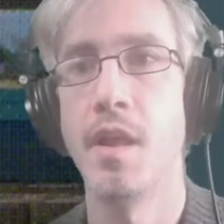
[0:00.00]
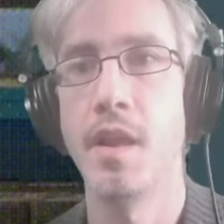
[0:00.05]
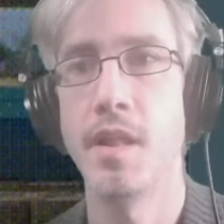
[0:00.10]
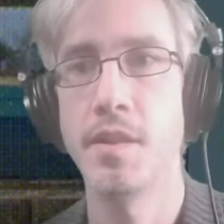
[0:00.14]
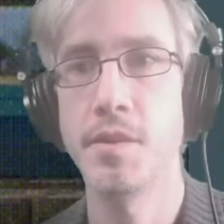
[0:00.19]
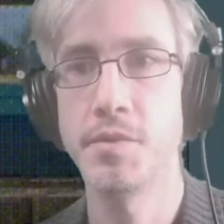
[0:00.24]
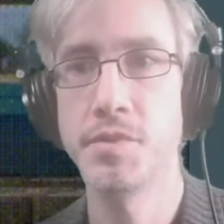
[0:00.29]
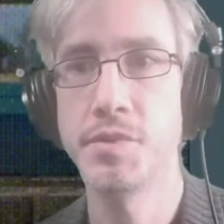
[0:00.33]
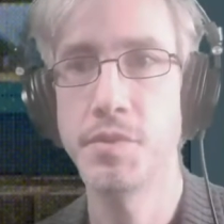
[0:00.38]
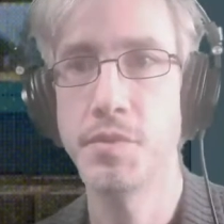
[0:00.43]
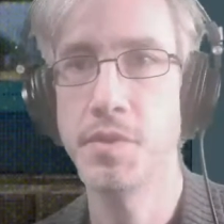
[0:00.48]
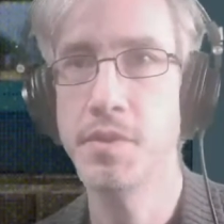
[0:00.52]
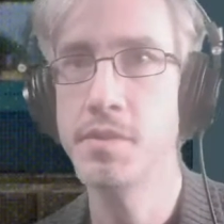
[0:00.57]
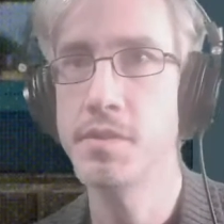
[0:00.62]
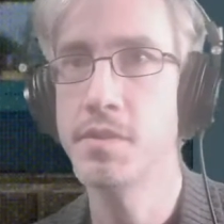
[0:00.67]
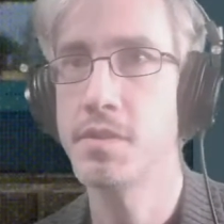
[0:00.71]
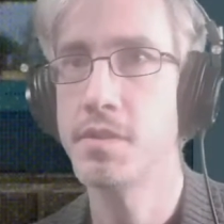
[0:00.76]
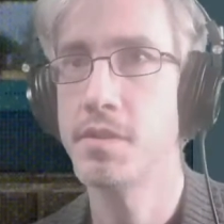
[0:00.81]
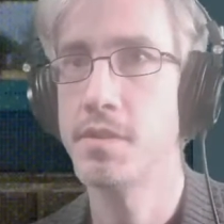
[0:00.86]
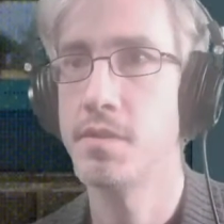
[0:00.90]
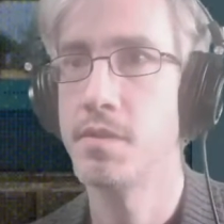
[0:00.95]
Hello
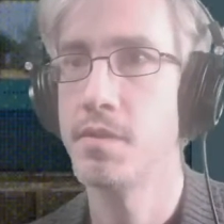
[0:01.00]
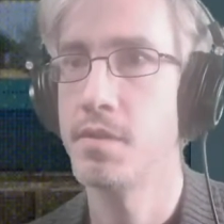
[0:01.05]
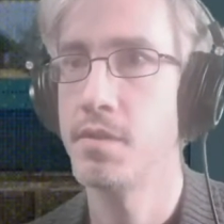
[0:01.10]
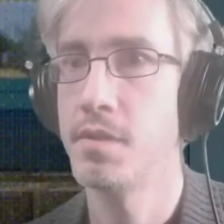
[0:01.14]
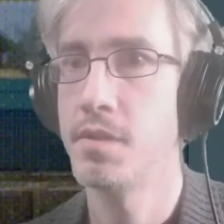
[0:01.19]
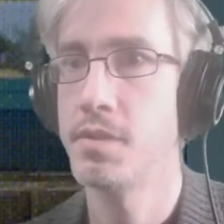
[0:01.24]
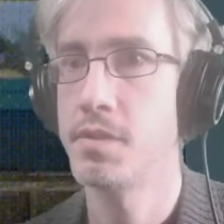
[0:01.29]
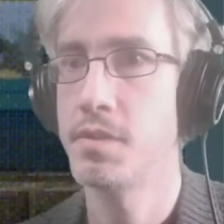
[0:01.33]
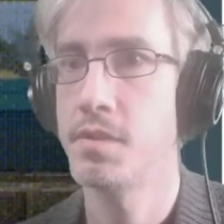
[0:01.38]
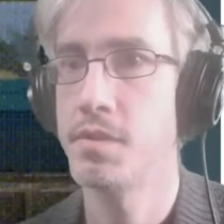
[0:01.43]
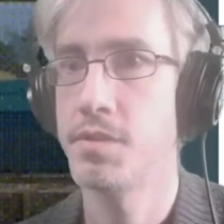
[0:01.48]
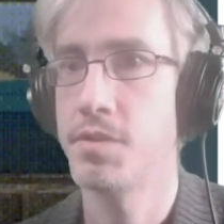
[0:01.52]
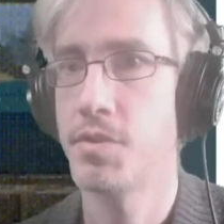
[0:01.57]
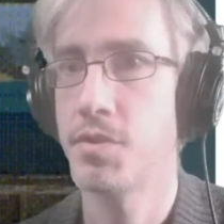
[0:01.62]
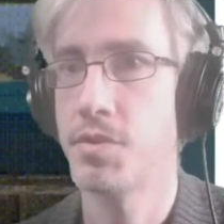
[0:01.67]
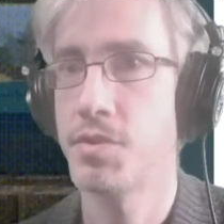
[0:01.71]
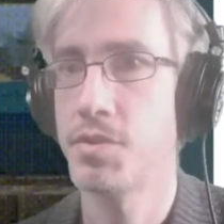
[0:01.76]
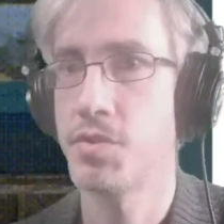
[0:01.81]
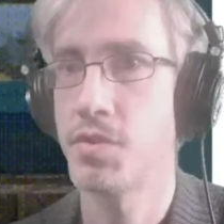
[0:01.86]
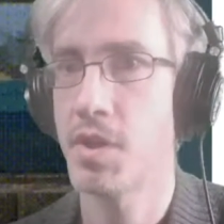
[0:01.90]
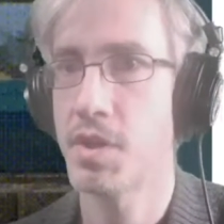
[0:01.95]
students, this is your
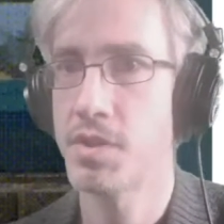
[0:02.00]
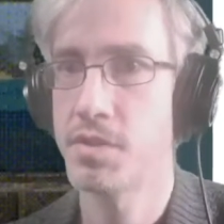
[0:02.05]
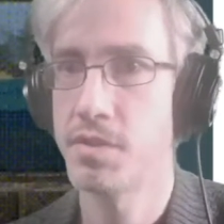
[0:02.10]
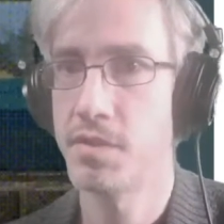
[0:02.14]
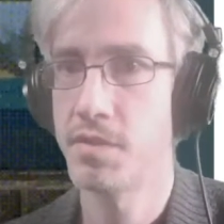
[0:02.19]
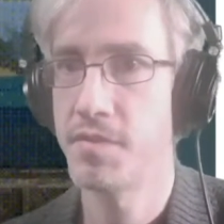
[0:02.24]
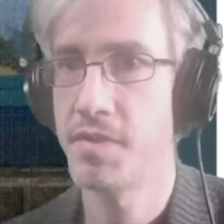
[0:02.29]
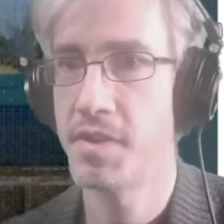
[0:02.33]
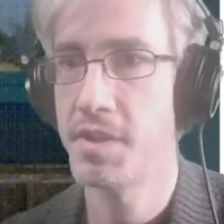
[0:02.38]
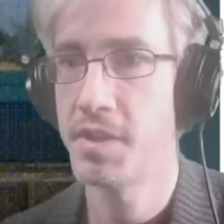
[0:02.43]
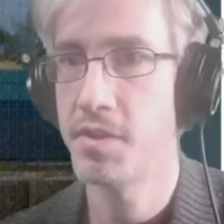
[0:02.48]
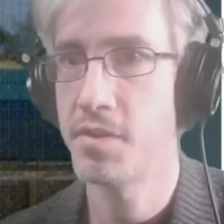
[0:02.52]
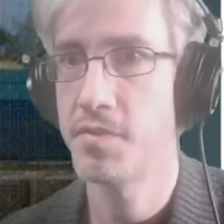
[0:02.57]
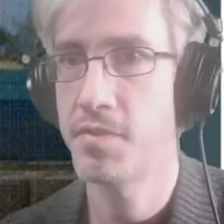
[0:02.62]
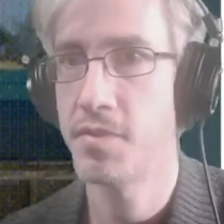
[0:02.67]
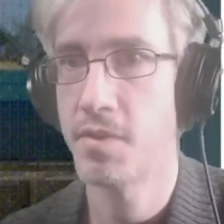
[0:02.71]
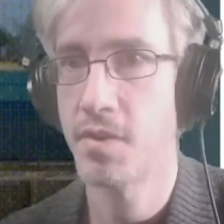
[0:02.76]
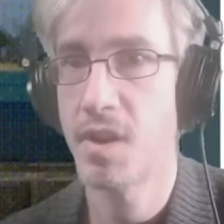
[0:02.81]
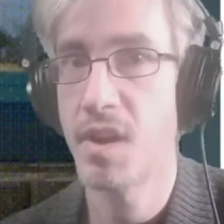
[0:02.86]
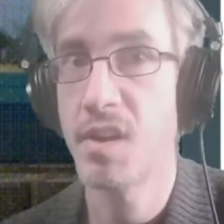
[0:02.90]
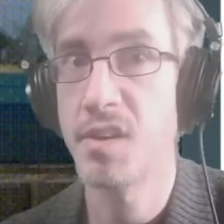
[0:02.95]
instructional video
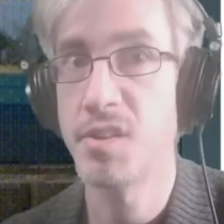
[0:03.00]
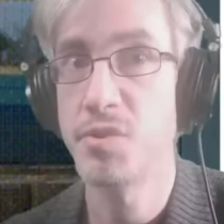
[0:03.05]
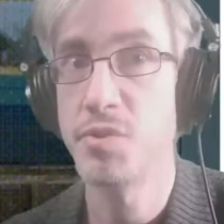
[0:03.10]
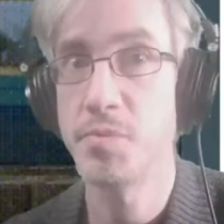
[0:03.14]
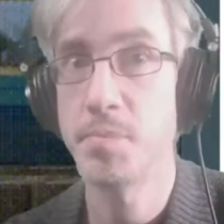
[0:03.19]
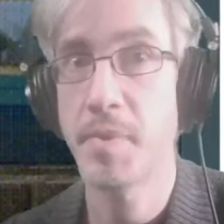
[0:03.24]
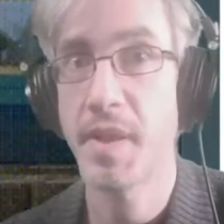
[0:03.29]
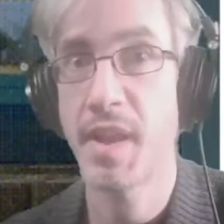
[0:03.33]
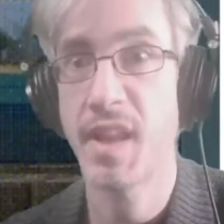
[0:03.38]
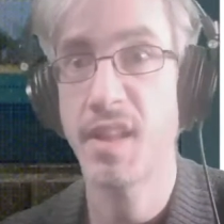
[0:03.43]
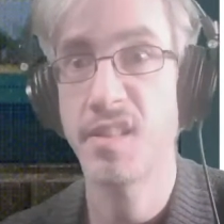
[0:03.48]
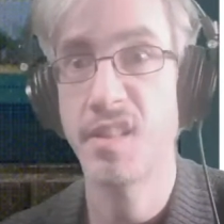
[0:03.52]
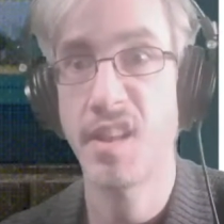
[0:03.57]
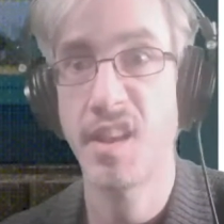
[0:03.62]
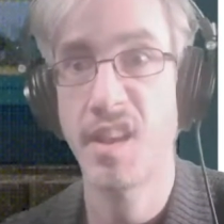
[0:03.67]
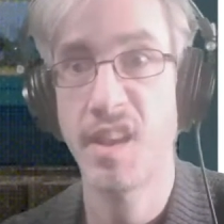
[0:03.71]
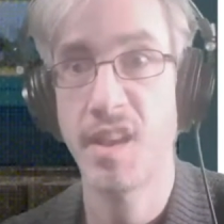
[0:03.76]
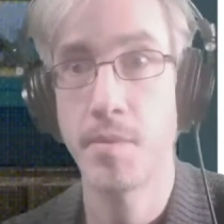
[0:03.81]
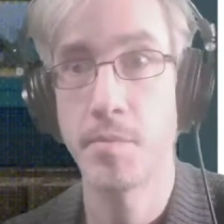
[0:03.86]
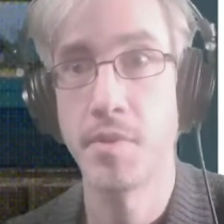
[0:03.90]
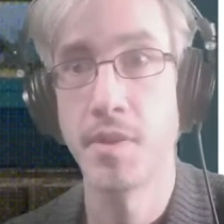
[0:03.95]
for how to use
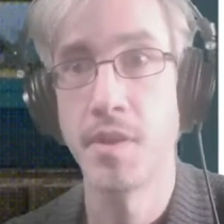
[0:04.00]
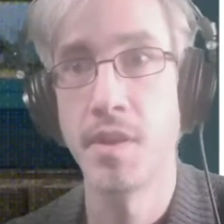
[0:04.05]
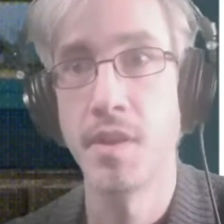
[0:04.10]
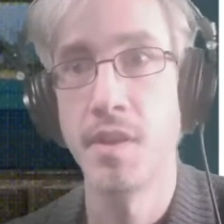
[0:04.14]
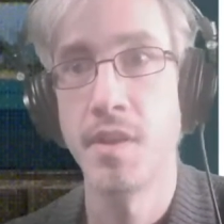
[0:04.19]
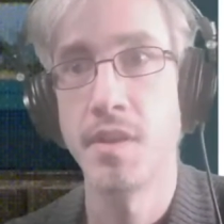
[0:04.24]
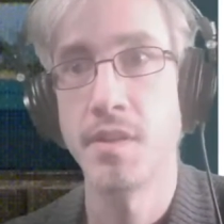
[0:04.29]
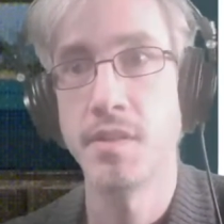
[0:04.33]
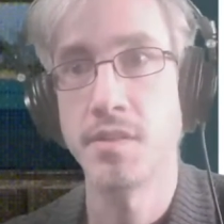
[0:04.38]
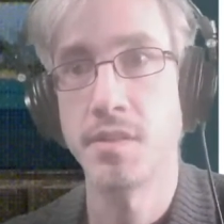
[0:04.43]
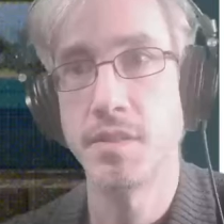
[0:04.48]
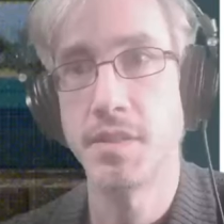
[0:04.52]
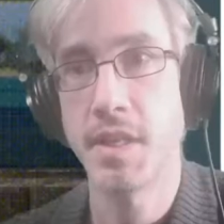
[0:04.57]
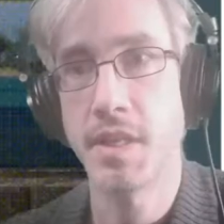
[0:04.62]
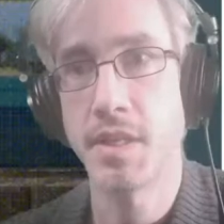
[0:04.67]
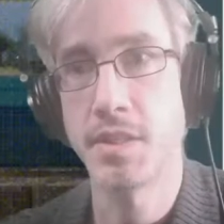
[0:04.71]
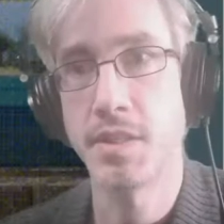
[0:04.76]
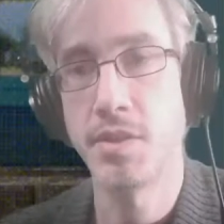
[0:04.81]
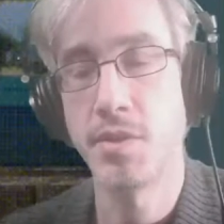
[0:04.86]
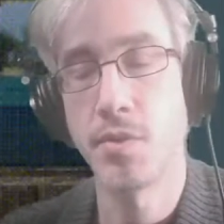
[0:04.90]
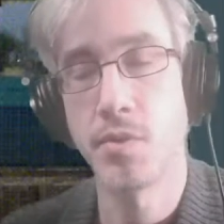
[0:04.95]
BandLab to
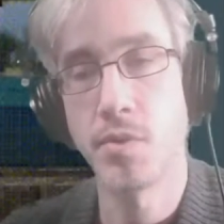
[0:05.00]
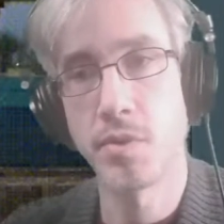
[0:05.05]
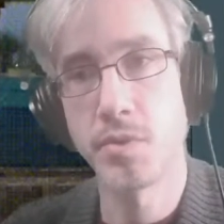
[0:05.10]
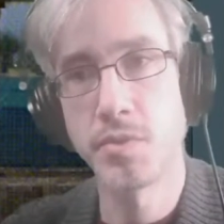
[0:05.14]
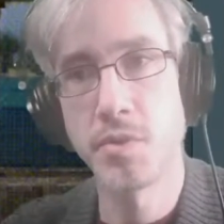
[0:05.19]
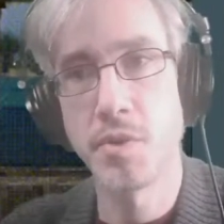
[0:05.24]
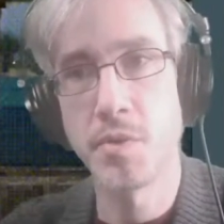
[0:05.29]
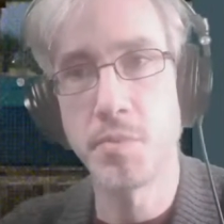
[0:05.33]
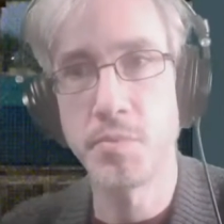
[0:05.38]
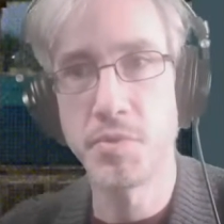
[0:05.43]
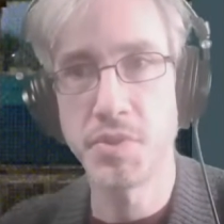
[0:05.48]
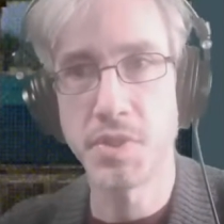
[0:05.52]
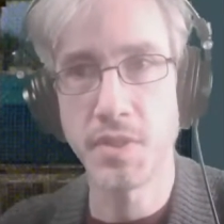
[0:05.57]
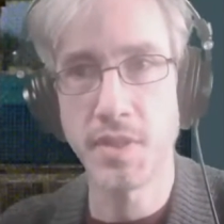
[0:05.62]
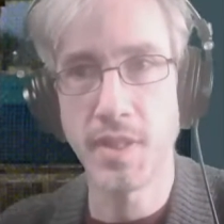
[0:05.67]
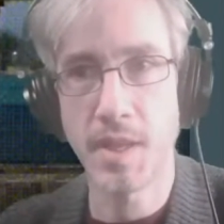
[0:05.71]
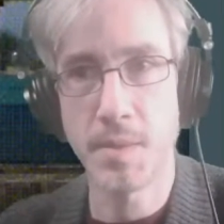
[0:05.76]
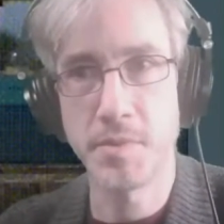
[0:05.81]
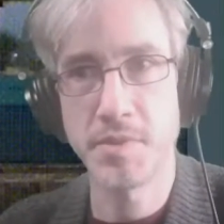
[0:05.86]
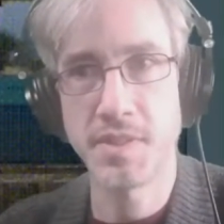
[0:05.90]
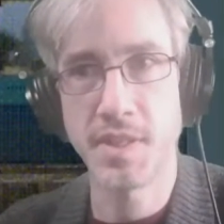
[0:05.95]
take your Chrome Music
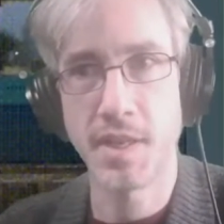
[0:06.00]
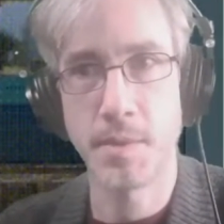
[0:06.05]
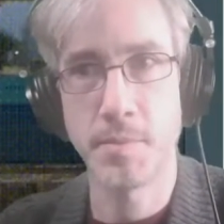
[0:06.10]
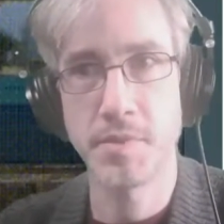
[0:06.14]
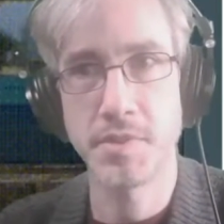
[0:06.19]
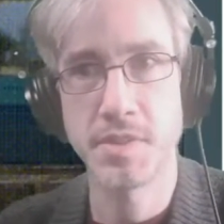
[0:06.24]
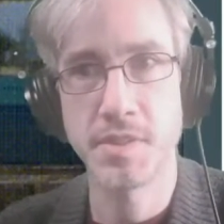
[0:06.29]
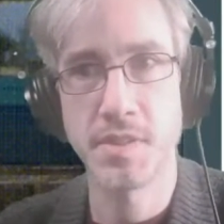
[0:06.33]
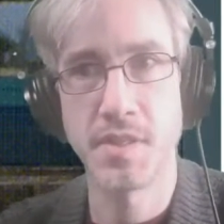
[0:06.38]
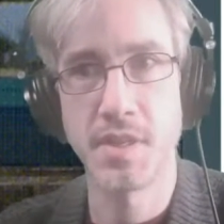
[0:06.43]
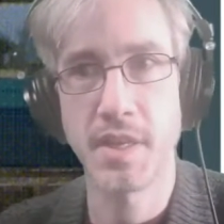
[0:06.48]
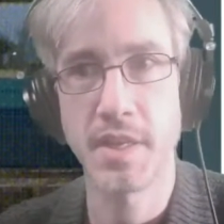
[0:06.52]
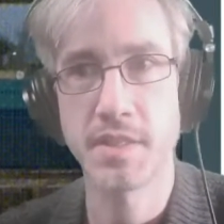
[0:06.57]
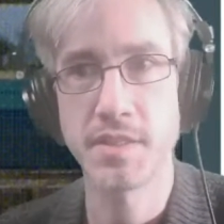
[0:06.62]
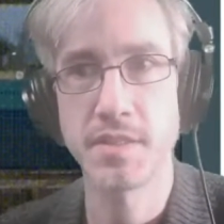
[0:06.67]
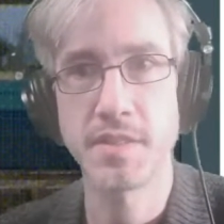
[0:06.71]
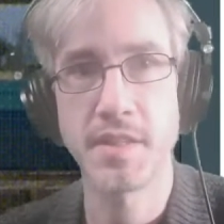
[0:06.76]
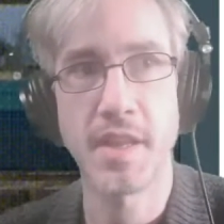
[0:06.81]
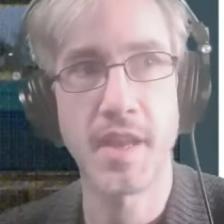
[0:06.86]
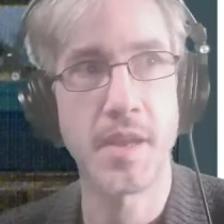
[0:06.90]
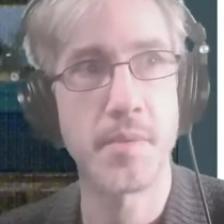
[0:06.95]
Lab assignments to the next
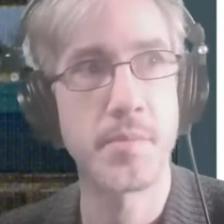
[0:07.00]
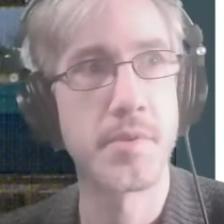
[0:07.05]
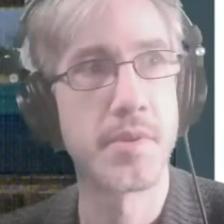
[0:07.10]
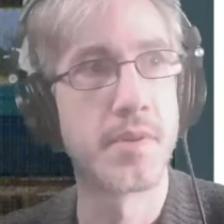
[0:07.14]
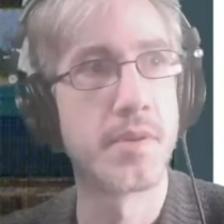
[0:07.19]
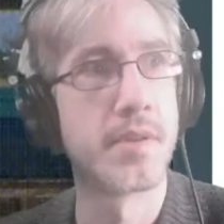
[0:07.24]
step.